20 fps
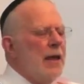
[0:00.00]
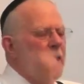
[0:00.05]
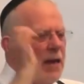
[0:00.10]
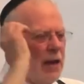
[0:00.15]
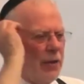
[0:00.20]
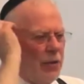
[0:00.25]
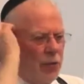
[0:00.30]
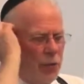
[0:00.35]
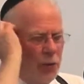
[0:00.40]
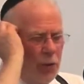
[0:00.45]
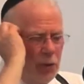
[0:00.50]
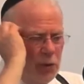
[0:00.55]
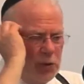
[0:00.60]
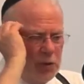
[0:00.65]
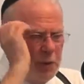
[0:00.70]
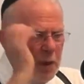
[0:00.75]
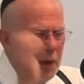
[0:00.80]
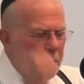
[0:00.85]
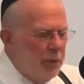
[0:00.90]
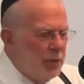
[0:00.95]
he had three
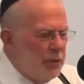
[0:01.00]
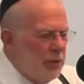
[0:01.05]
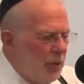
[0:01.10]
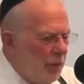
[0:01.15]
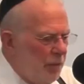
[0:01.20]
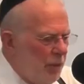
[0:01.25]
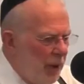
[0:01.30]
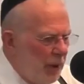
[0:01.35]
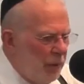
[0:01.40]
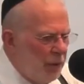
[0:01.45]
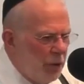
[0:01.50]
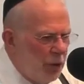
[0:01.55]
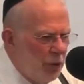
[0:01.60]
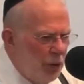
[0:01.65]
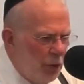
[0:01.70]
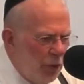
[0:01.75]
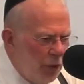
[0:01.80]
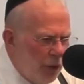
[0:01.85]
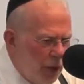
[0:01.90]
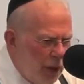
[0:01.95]
newspapers in Binghamton,
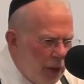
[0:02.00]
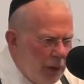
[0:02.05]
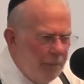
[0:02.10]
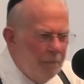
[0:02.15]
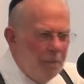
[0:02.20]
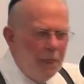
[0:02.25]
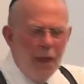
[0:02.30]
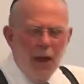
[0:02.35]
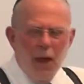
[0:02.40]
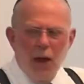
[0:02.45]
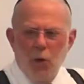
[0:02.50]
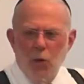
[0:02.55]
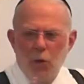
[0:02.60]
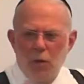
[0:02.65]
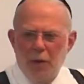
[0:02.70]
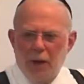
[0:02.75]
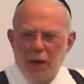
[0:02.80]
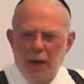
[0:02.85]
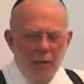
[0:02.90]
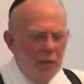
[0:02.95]
New York. We
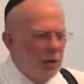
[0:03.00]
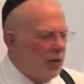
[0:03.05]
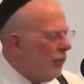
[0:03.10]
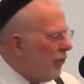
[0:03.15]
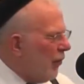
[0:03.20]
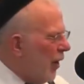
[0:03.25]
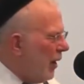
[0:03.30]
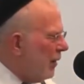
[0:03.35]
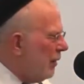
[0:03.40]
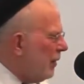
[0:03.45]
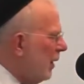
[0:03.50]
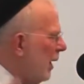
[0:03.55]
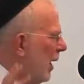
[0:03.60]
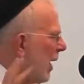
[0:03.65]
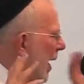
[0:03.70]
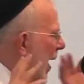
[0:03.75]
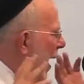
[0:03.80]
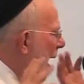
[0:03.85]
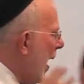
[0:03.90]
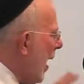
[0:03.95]
became his friend,
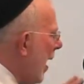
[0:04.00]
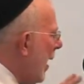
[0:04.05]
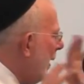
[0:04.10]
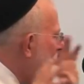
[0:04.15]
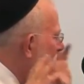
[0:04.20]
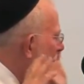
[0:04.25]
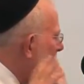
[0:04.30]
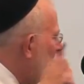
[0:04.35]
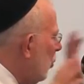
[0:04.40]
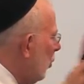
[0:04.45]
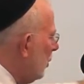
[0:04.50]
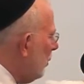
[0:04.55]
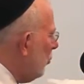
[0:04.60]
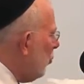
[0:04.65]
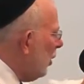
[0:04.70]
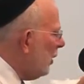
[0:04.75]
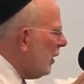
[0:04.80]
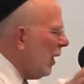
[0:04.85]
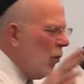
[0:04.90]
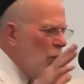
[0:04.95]
and I called
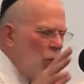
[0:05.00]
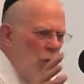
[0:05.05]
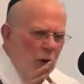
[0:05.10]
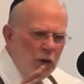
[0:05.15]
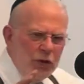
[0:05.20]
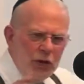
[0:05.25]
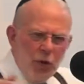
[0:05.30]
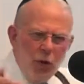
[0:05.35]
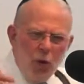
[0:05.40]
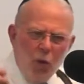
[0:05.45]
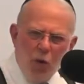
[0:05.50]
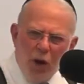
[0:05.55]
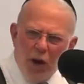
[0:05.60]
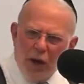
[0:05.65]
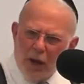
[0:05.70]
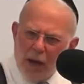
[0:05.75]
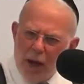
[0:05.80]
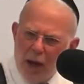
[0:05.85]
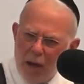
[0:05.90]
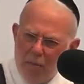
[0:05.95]
him one day, Walter, we
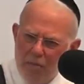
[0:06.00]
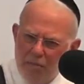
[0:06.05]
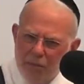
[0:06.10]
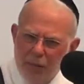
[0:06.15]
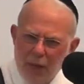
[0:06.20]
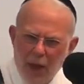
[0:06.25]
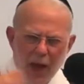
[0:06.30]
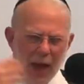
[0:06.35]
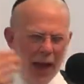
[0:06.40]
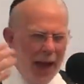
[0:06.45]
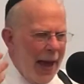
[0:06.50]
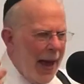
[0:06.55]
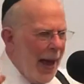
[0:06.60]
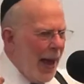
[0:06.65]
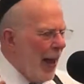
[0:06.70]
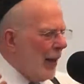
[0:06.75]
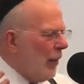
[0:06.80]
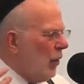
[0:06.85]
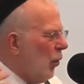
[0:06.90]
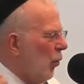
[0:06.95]
want to come,
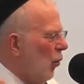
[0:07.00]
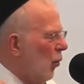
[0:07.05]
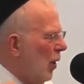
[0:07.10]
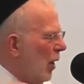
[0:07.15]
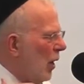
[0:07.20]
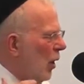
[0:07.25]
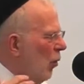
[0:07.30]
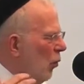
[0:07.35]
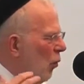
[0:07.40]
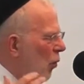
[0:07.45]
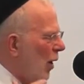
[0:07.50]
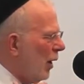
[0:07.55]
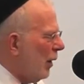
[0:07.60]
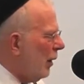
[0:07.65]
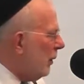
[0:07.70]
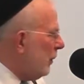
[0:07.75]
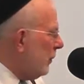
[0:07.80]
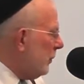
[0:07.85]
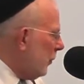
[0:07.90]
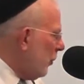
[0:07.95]
and we want
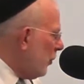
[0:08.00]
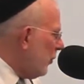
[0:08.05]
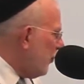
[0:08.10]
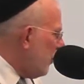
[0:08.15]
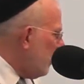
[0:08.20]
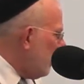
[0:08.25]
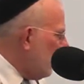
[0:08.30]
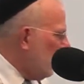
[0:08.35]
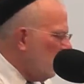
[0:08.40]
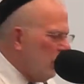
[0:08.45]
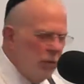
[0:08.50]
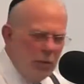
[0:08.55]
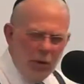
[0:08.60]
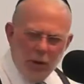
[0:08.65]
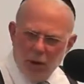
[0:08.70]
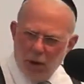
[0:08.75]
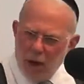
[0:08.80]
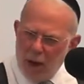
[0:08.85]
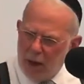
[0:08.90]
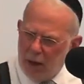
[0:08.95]
to learn from you.
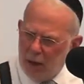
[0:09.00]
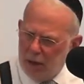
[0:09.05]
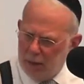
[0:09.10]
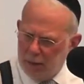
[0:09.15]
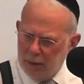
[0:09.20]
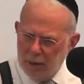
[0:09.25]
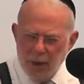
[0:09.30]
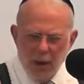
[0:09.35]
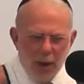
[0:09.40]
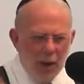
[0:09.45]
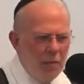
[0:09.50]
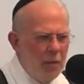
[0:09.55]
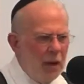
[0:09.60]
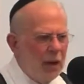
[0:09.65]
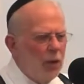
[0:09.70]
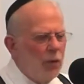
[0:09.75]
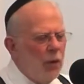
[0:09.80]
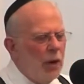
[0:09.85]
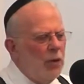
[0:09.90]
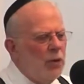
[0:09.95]
You know how to
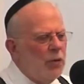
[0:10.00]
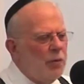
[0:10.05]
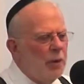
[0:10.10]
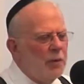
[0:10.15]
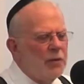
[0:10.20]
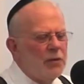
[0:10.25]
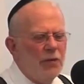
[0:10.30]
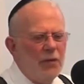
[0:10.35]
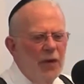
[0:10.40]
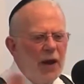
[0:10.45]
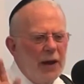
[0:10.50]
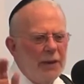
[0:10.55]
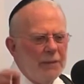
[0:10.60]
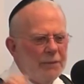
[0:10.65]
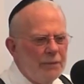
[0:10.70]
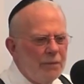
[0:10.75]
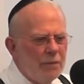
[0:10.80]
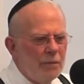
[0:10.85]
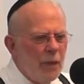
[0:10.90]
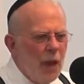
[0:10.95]
make great news? So fine.
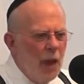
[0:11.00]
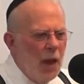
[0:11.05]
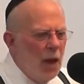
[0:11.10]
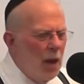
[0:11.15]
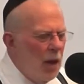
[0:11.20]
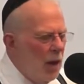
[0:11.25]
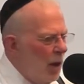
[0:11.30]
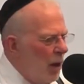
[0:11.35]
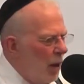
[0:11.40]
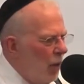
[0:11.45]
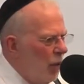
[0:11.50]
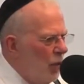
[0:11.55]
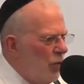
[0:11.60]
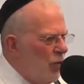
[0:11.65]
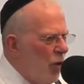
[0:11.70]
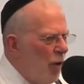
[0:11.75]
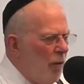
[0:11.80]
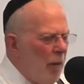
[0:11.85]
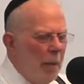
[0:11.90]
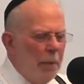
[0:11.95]
We
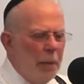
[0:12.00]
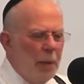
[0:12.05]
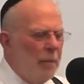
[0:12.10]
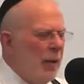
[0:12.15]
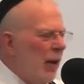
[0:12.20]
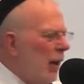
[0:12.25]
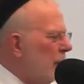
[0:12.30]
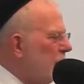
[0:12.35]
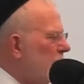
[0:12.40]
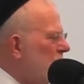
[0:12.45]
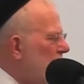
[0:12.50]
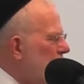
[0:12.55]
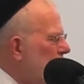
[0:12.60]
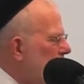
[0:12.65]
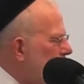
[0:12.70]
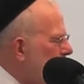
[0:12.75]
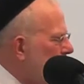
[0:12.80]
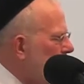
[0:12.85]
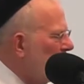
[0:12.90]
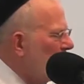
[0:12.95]
drove up to
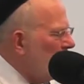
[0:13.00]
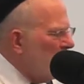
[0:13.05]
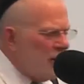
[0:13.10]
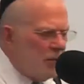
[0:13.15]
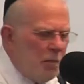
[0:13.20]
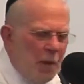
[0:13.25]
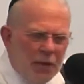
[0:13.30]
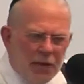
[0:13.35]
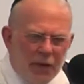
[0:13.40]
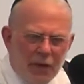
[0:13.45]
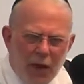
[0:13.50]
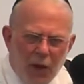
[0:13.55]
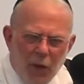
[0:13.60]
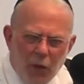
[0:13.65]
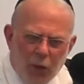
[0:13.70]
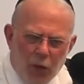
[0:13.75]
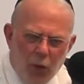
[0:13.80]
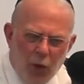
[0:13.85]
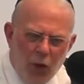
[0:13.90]
Binghamton, spent the day with